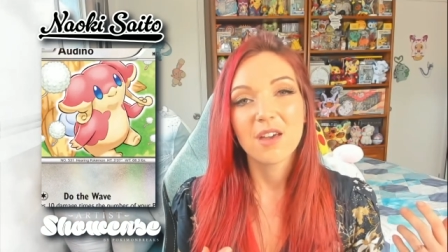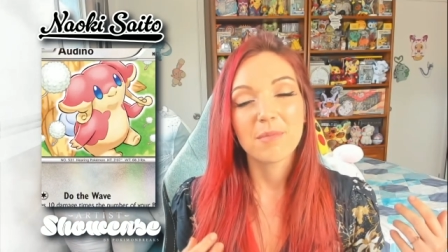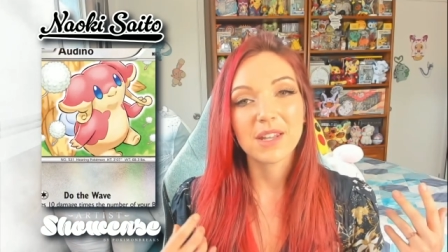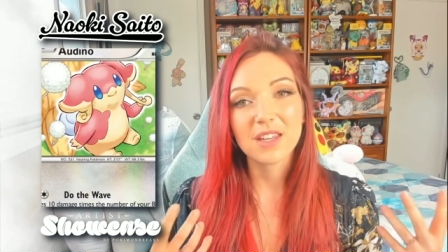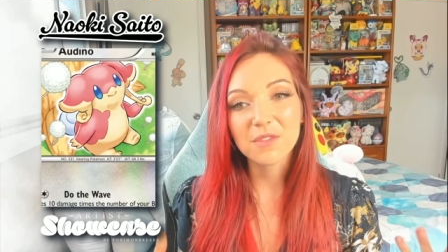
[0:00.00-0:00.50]

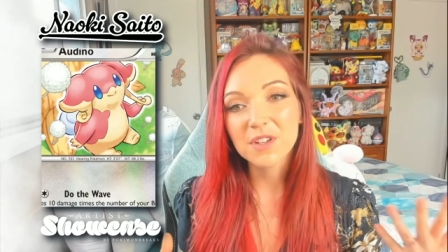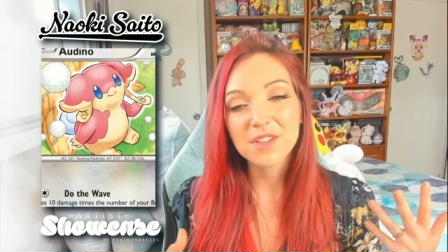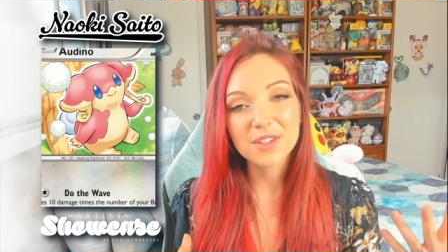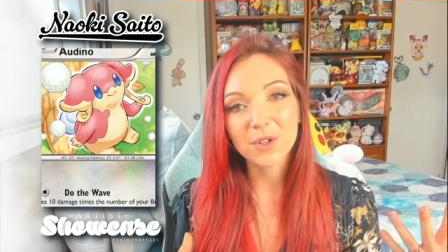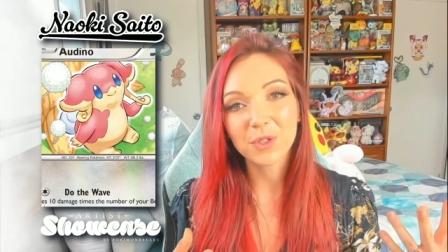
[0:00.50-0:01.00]
but even in
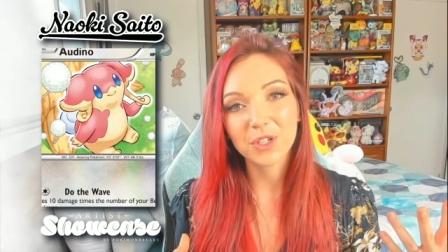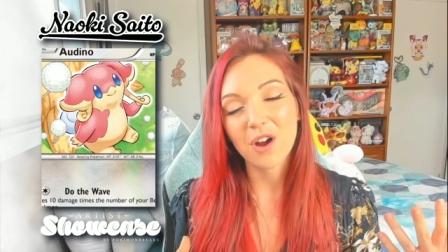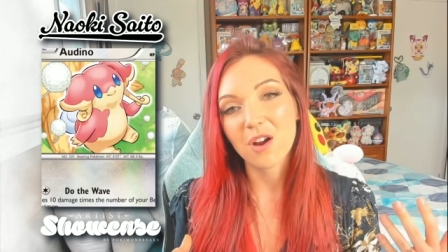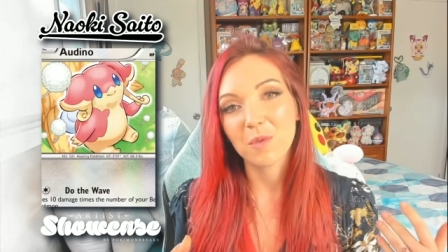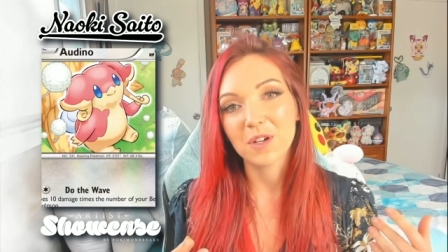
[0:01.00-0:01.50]
these older
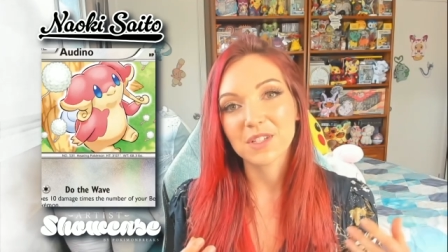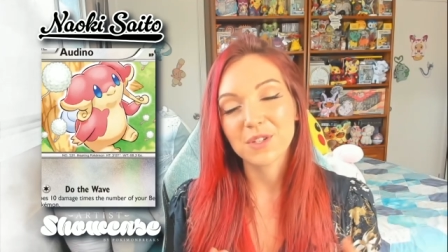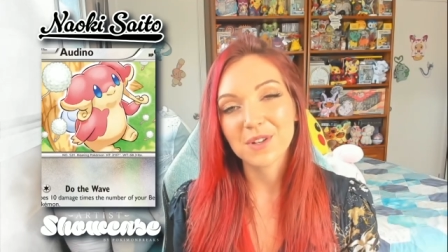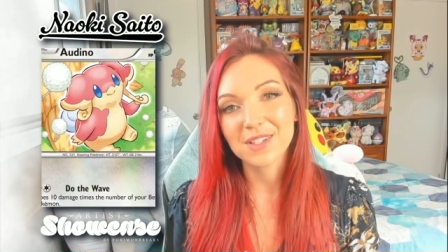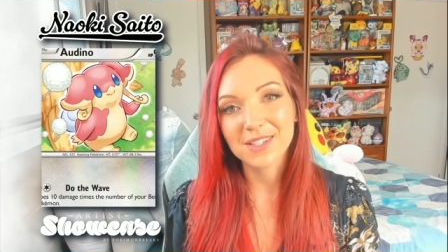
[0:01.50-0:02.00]
artworks,
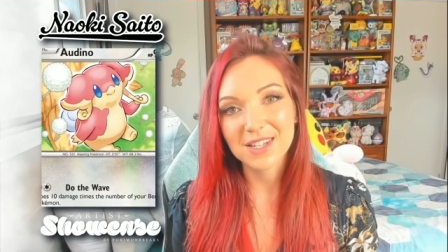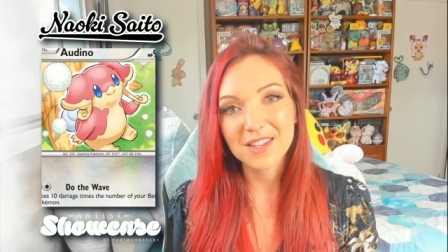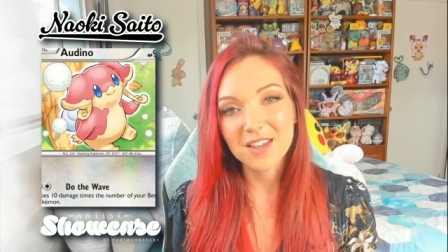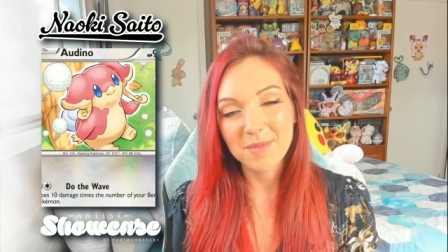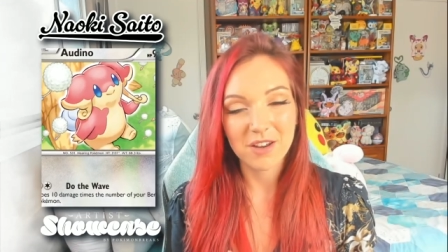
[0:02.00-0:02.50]
you can
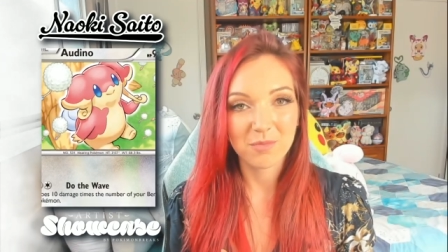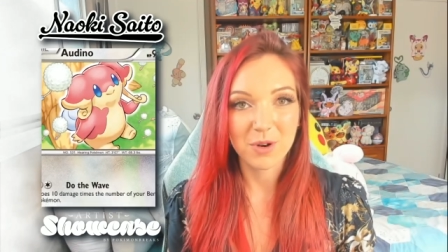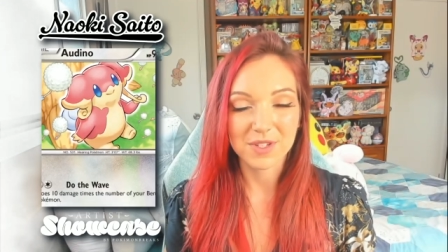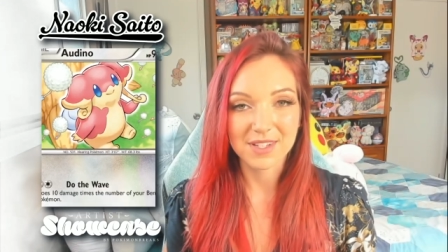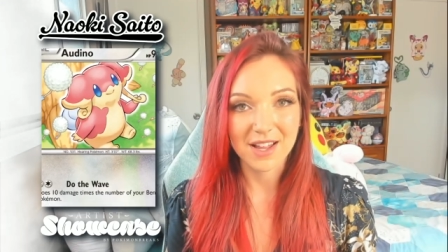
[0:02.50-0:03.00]
see the amount of
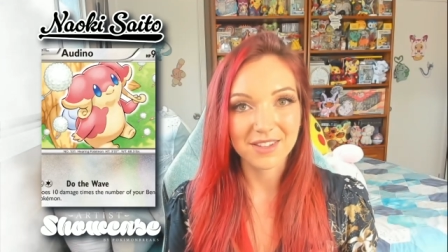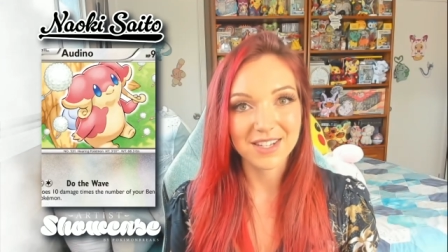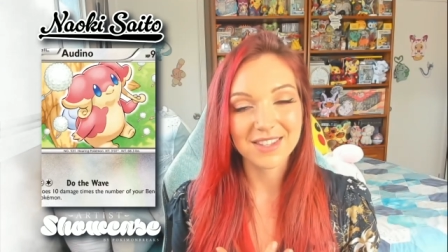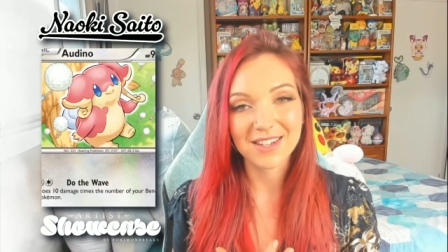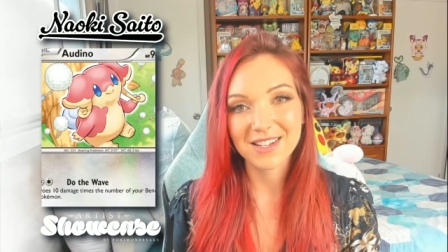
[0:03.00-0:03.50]

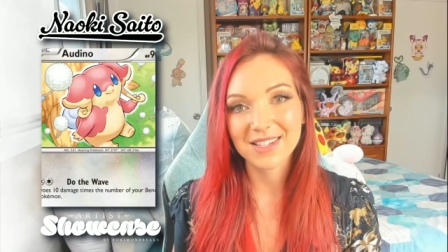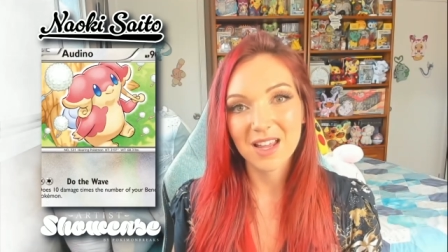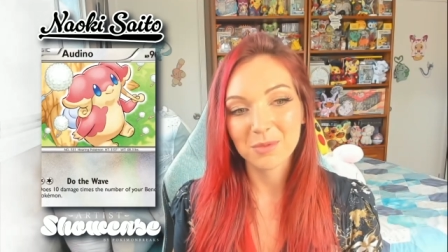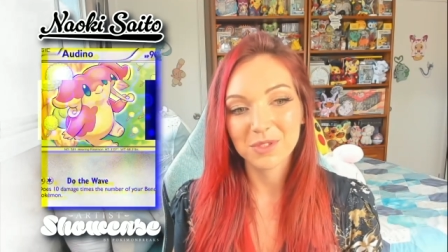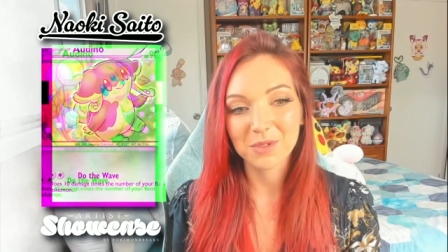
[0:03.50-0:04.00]
personality that he's
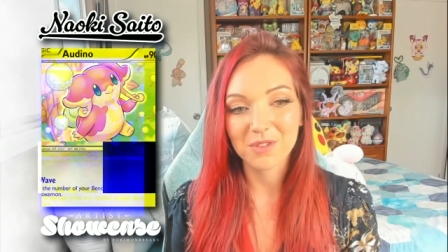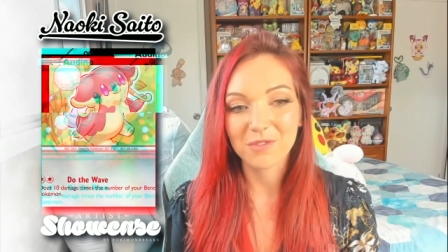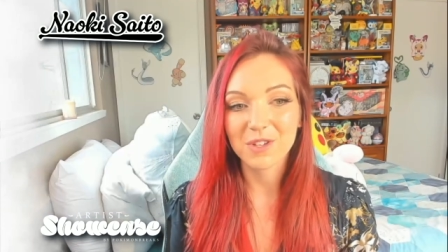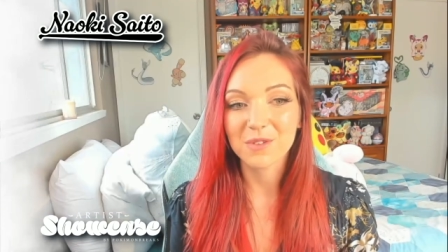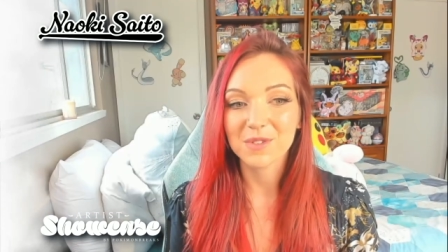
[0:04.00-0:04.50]
able to
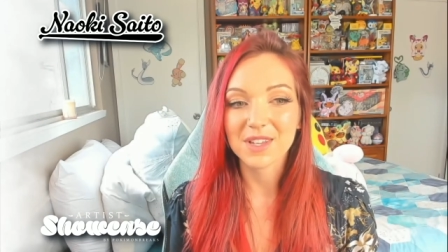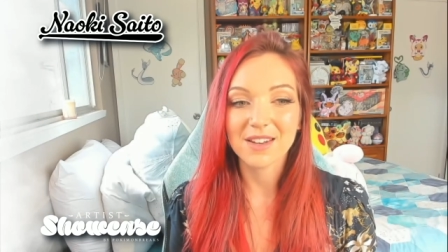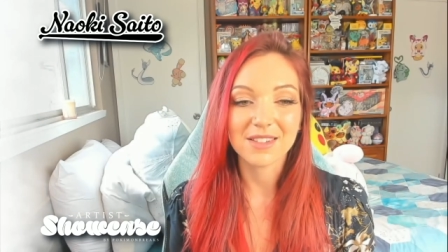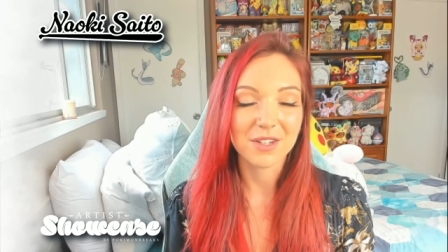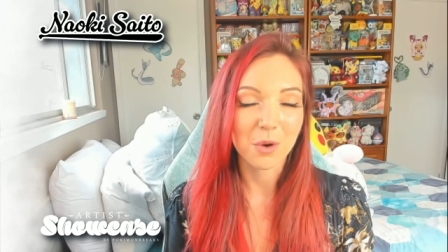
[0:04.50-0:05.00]
infuse,
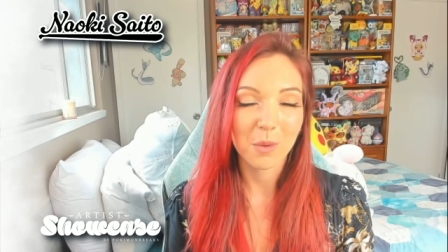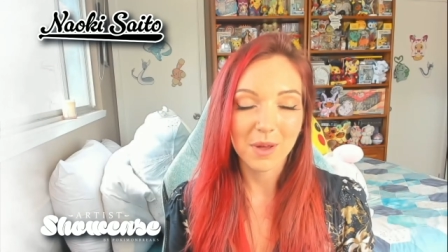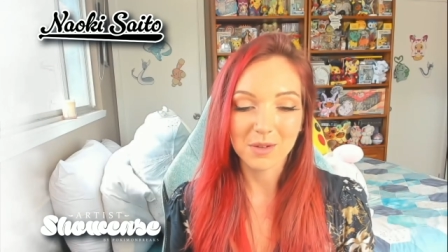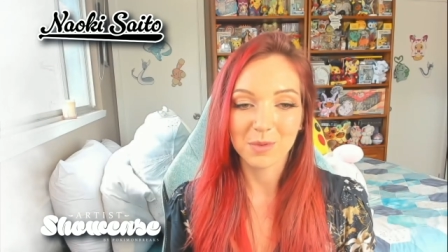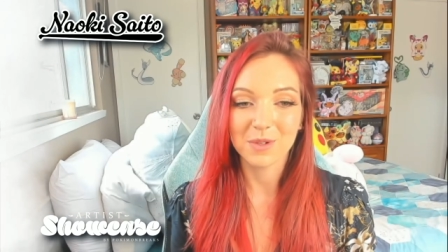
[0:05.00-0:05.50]
and it's
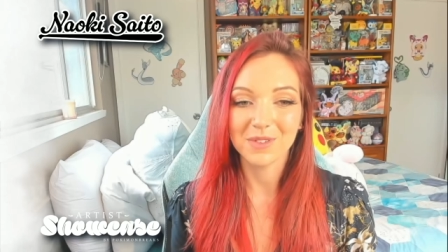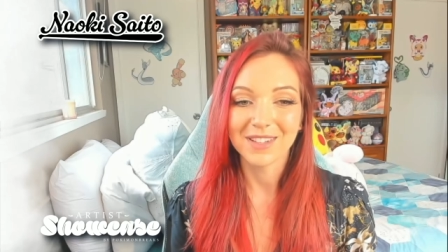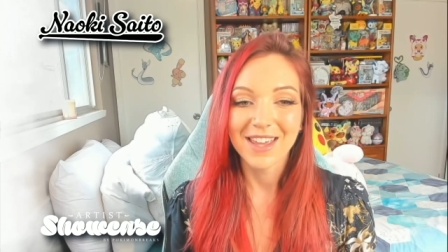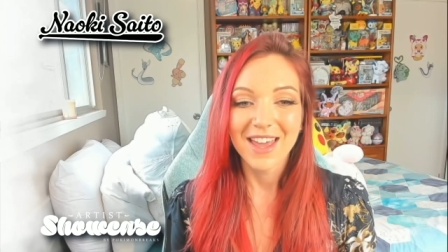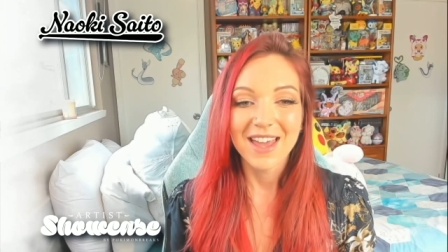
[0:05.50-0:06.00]
incredible.
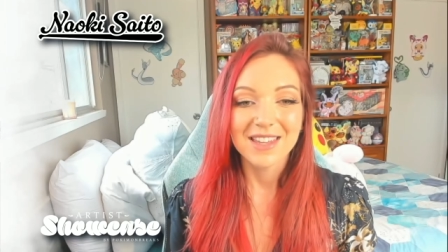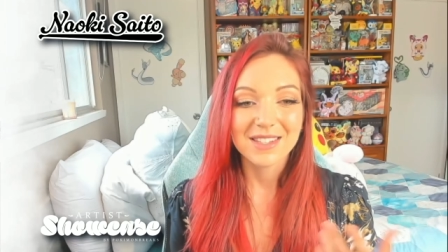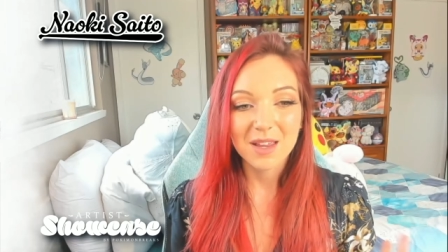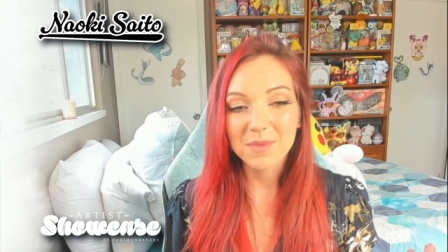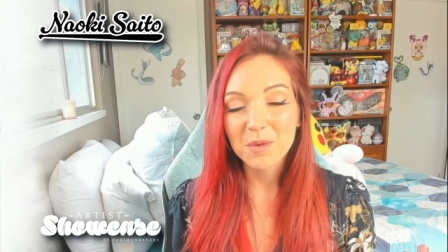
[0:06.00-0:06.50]

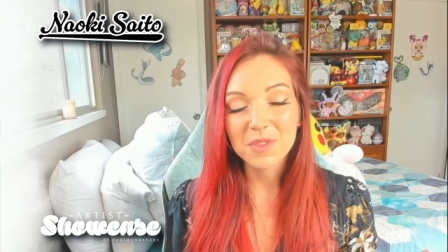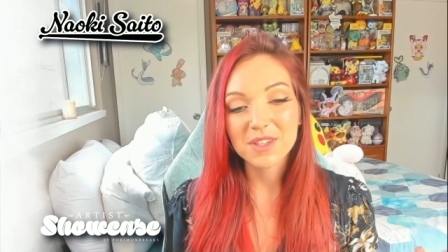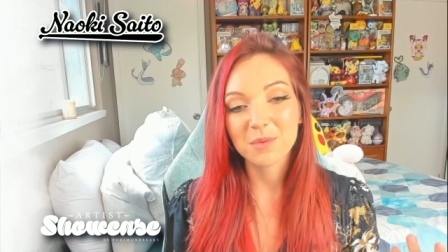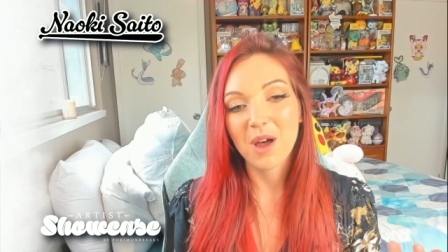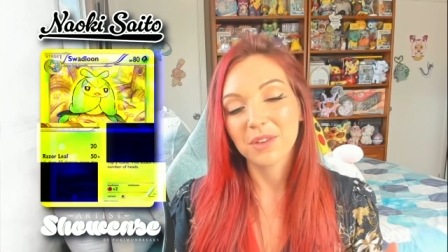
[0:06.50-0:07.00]
Same thing with the
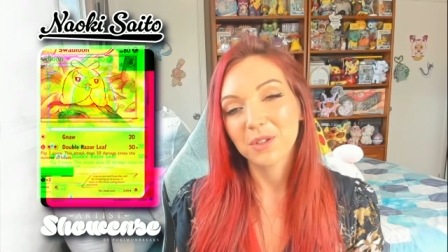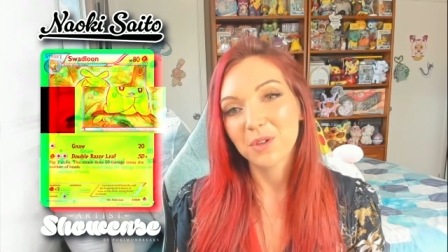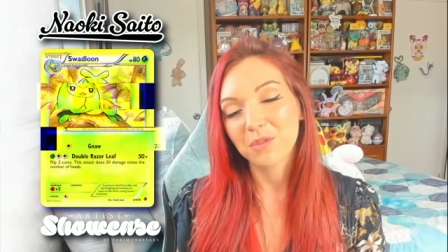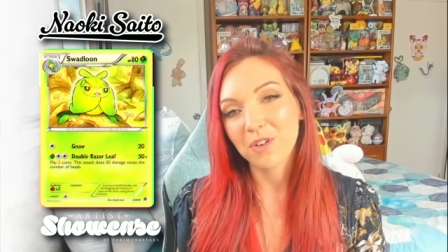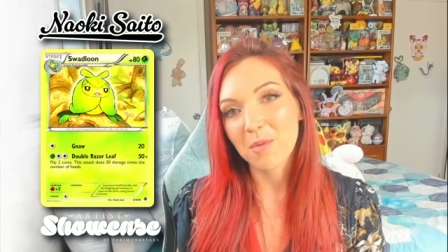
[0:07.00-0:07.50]

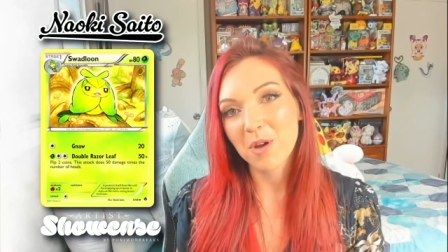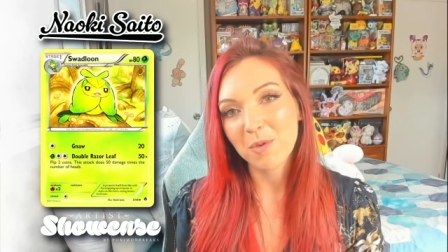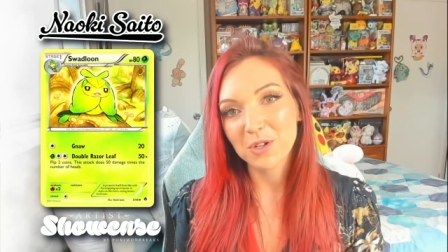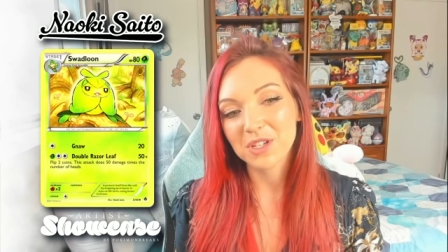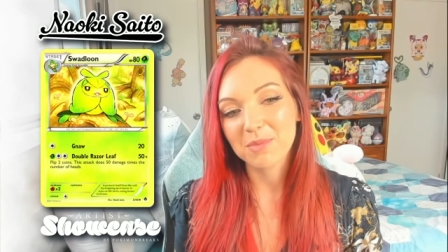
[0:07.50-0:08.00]
Swadloon from
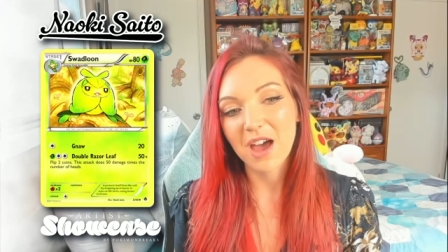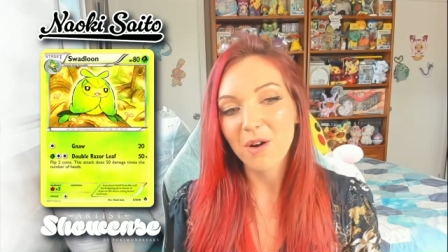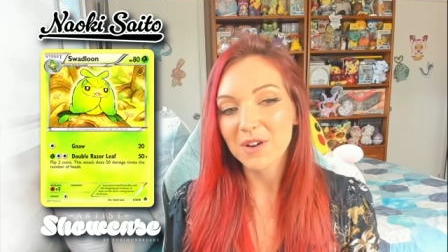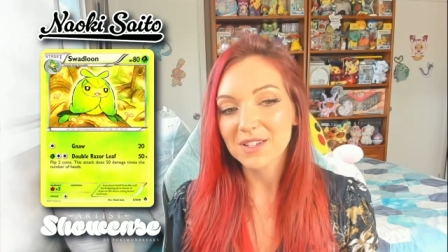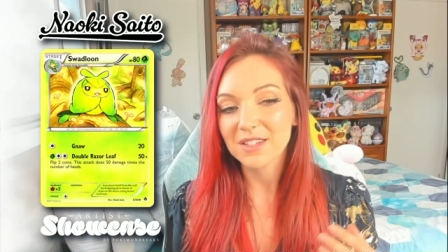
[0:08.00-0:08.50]
Emerging
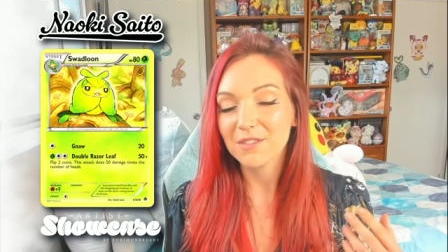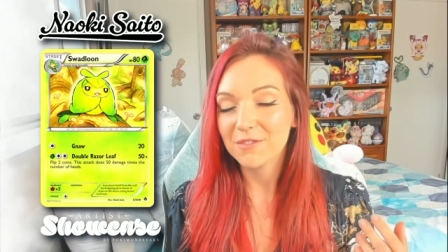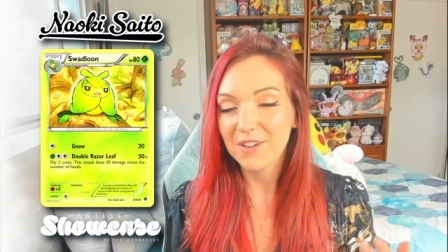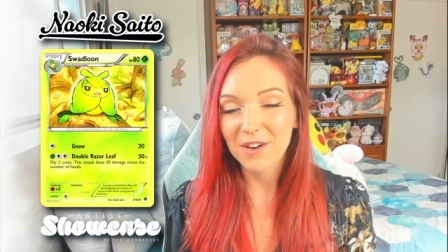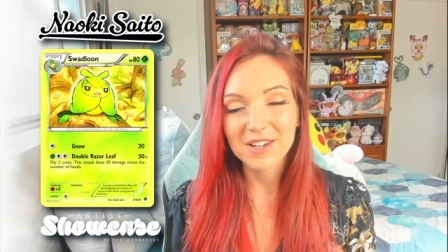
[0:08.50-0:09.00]
Powers.
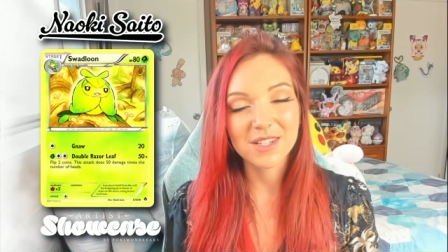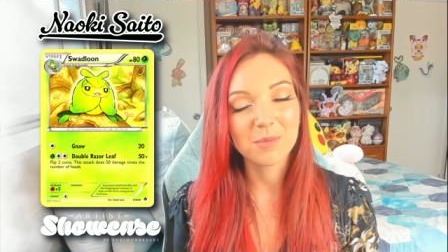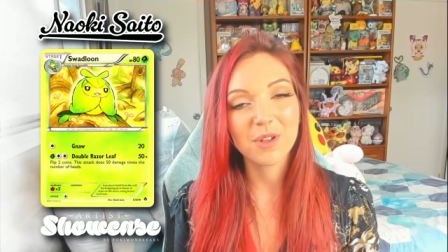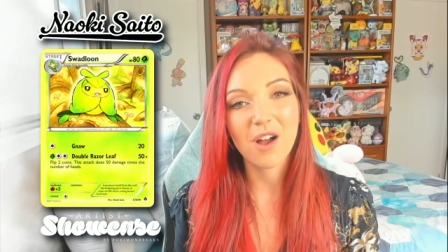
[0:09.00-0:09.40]
Very simple